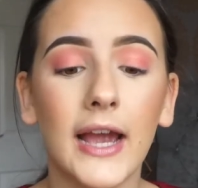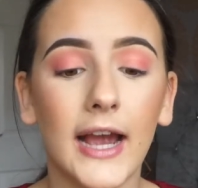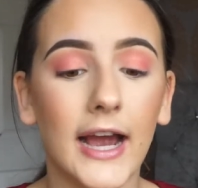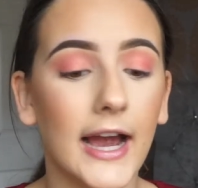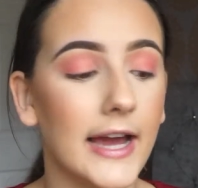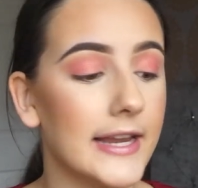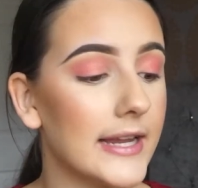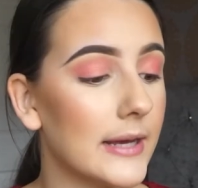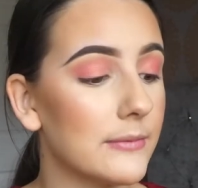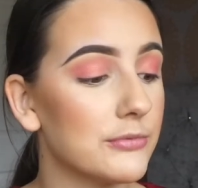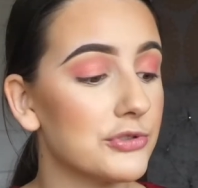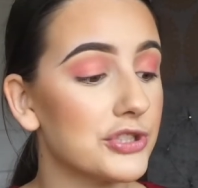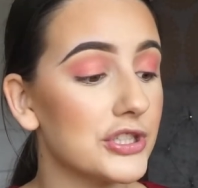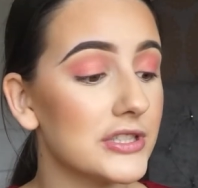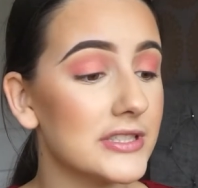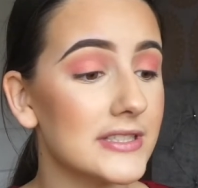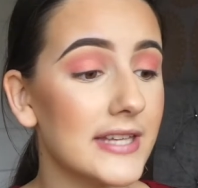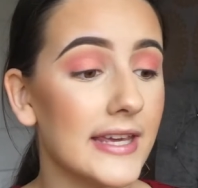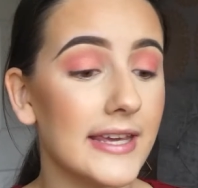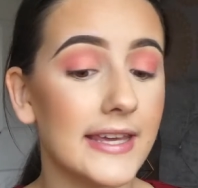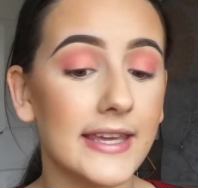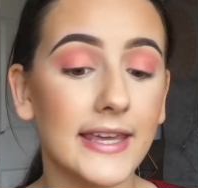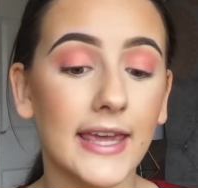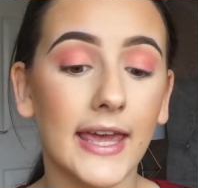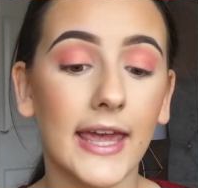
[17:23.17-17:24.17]
And I'm just
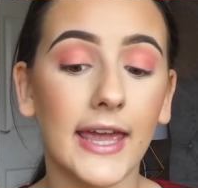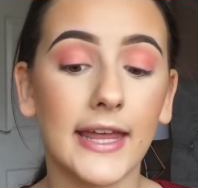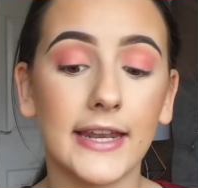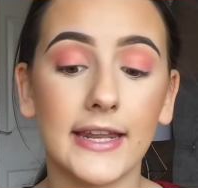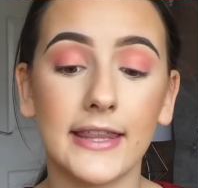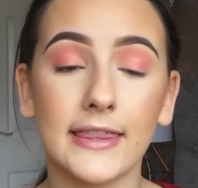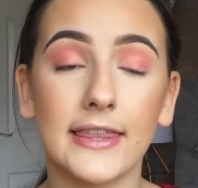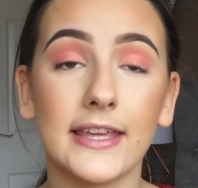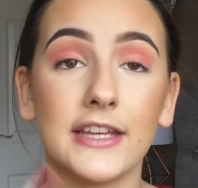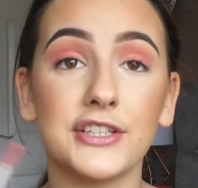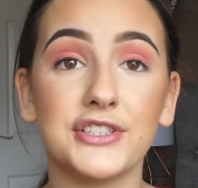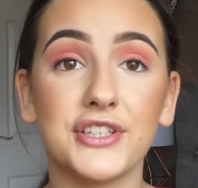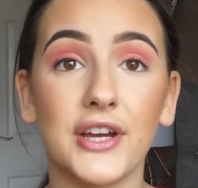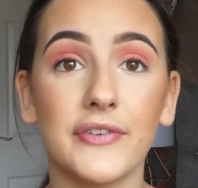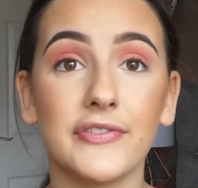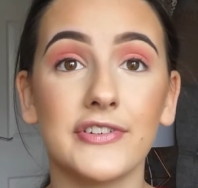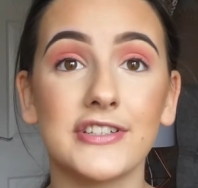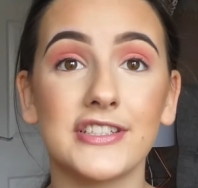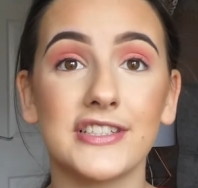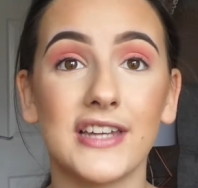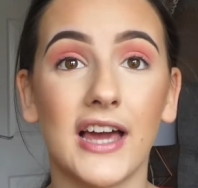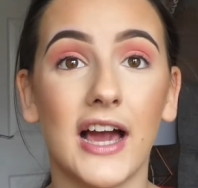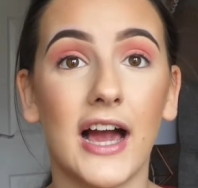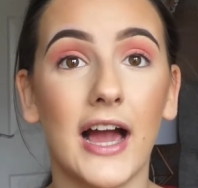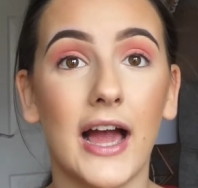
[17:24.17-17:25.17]
taking the Jeffree
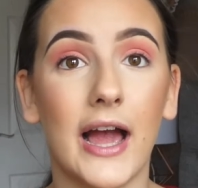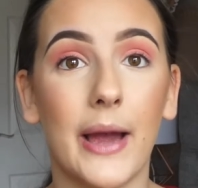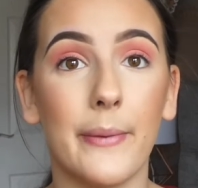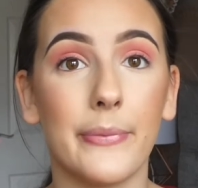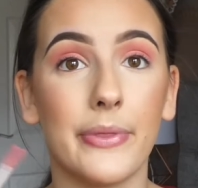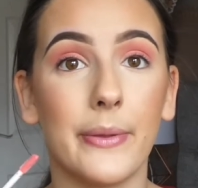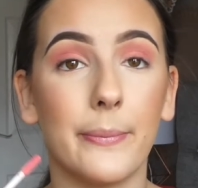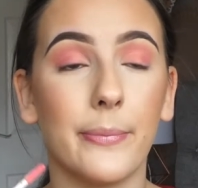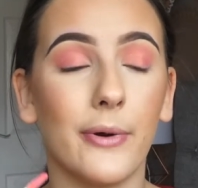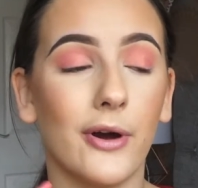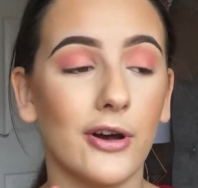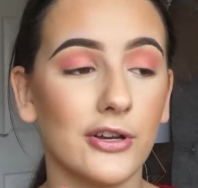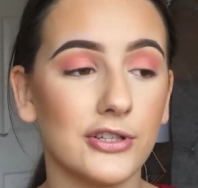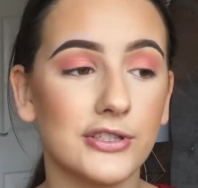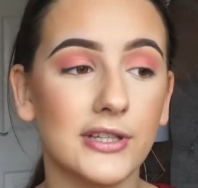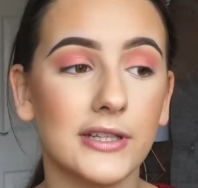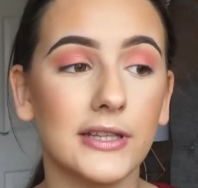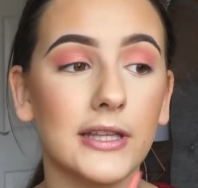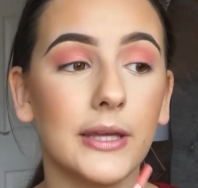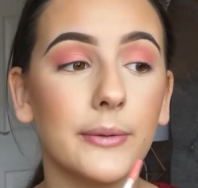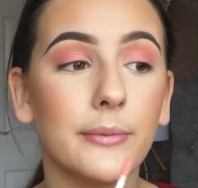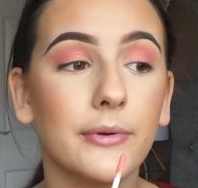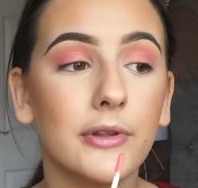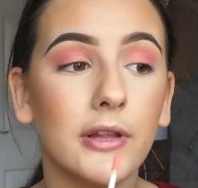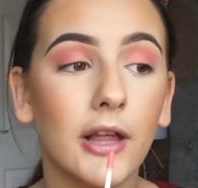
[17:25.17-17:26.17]
Star I'm the Boss
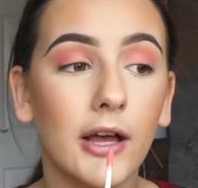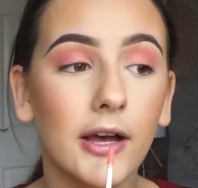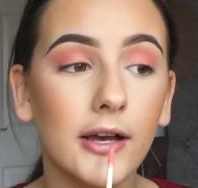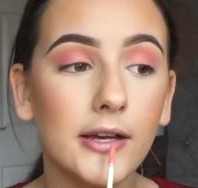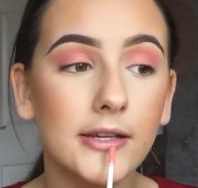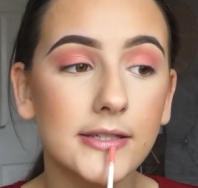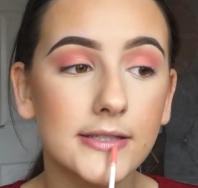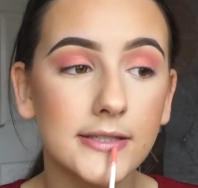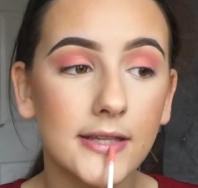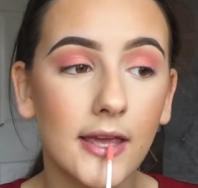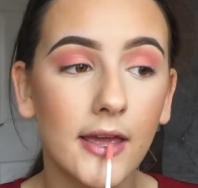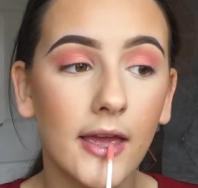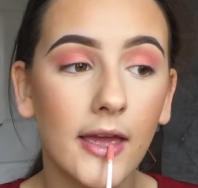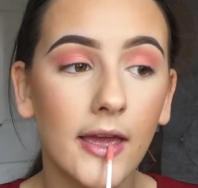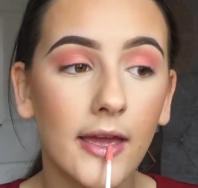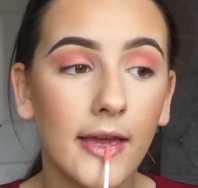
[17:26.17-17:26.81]
lip gloss.